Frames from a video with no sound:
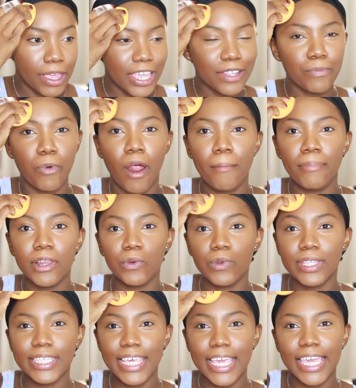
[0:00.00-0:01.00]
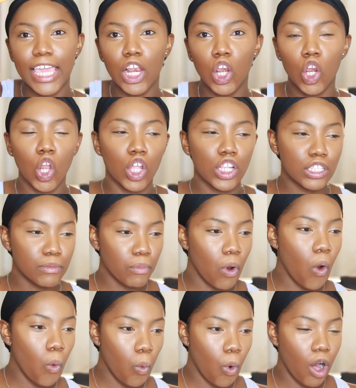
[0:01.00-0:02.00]
it probably would take a lot
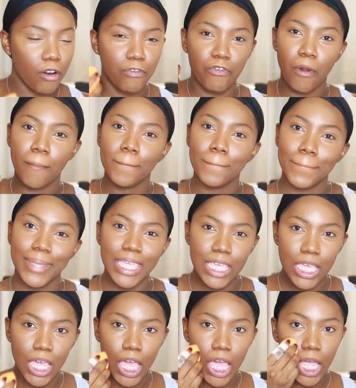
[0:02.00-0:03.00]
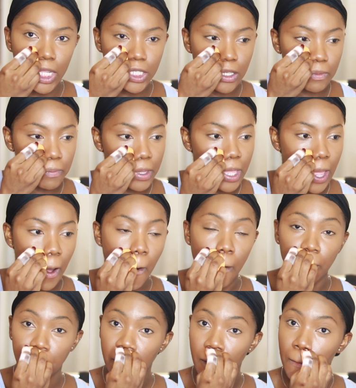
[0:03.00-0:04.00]
more work from me to be,
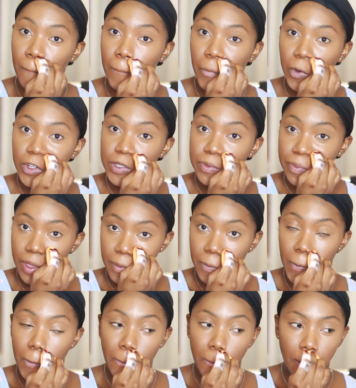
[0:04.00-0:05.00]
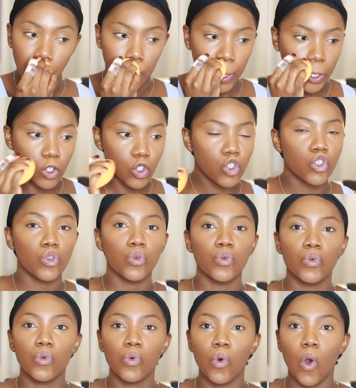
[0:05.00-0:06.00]
or from both people,
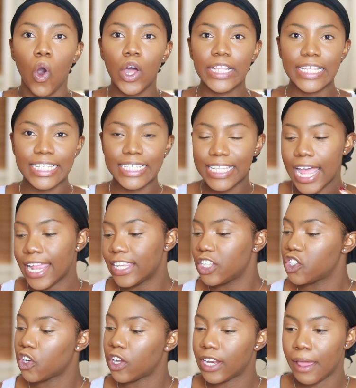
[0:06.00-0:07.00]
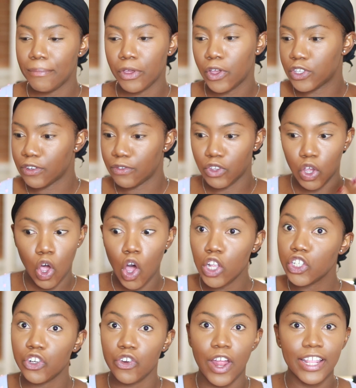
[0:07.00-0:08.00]
to understand each other because of the
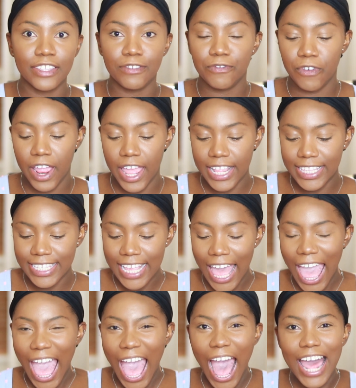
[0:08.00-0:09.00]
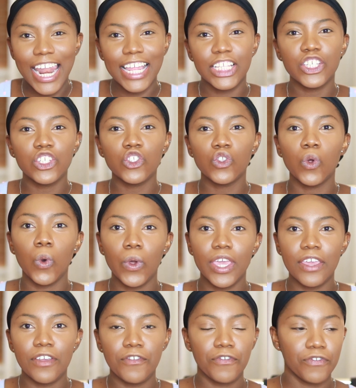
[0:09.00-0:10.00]
cultural difference. And I didn't know
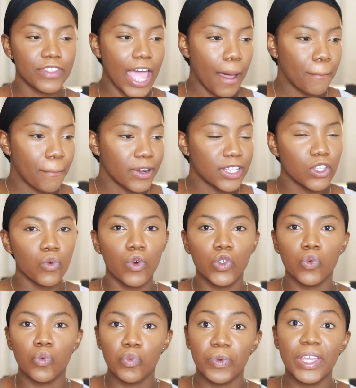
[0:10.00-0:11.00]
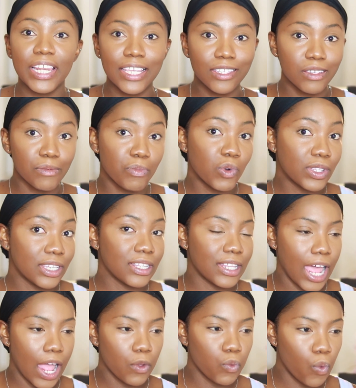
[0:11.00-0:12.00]
if that person was willing to put in
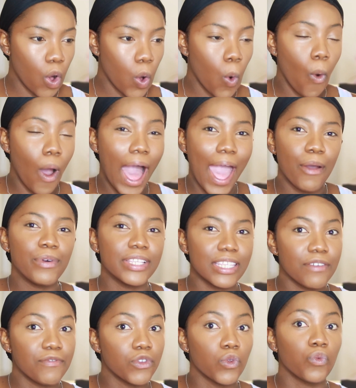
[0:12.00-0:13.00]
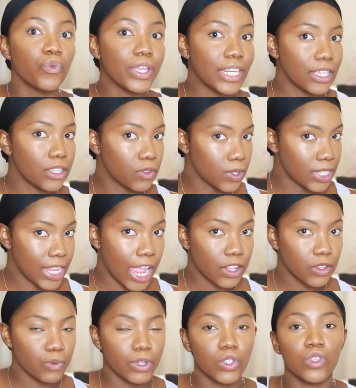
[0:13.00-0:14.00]
that work, or I was even willing to
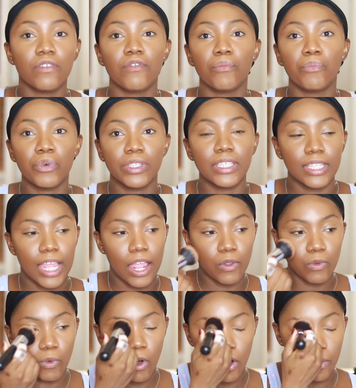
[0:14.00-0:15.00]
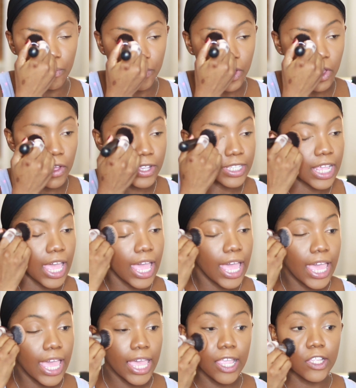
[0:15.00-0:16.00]
start with to even put in that work, because
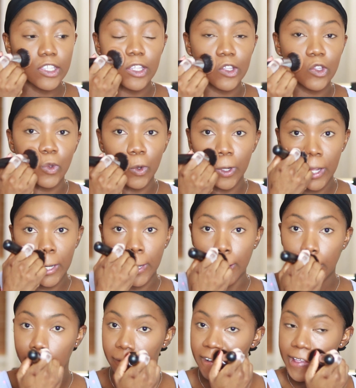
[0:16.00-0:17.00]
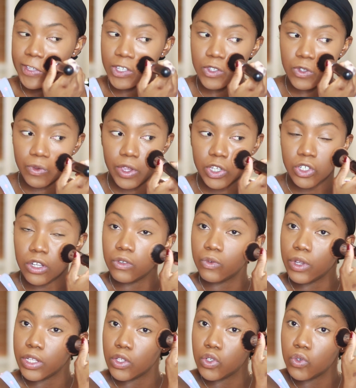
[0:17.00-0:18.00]
it's a totally different situation
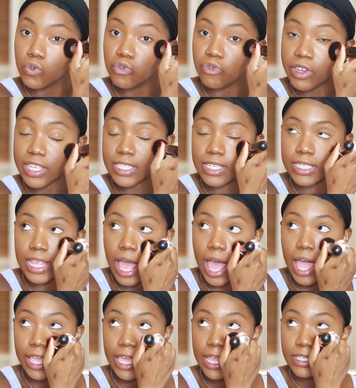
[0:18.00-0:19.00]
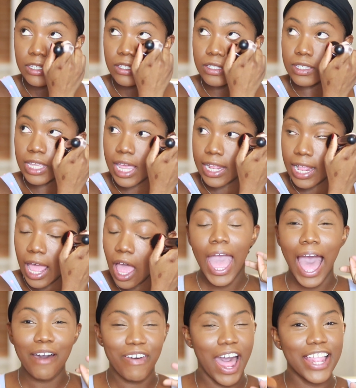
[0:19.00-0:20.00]
when two races are getting together.
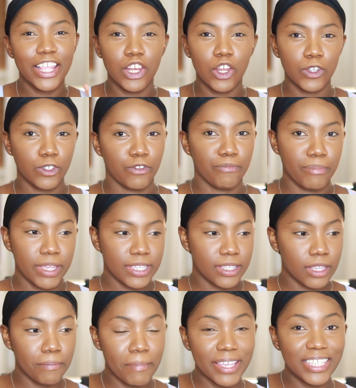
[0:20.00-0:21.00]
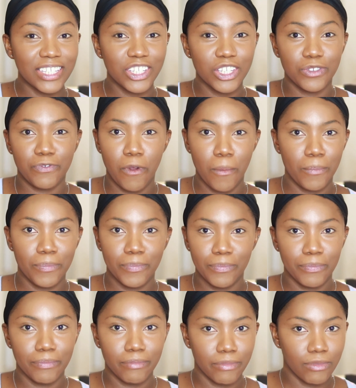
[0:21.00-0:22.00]
I've had a lot of messages from
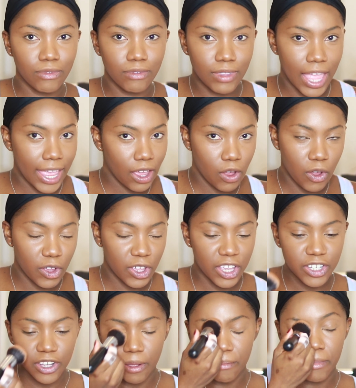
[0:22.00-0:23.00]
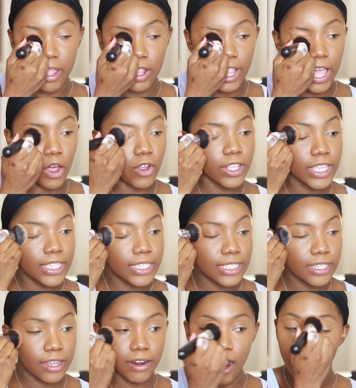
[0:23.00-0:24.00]
like Caucasian men, like on
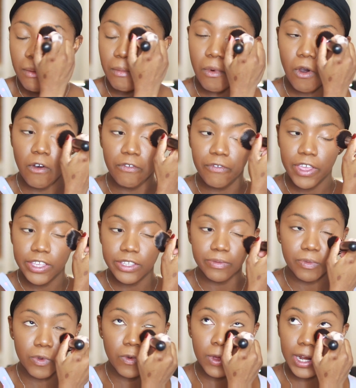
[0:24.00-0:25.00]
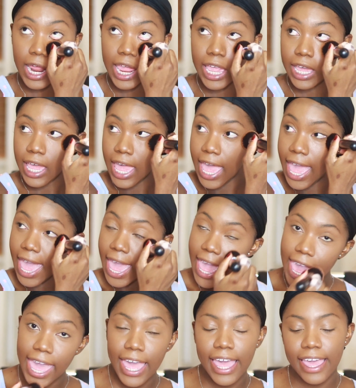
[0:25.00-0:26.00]
Instagram or Facebook, like,
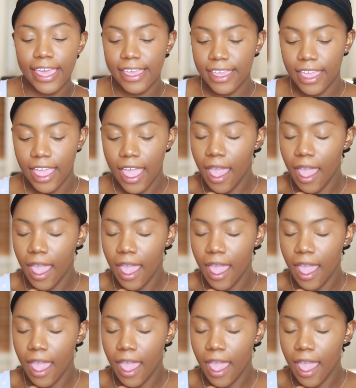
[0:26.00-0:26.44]
hey,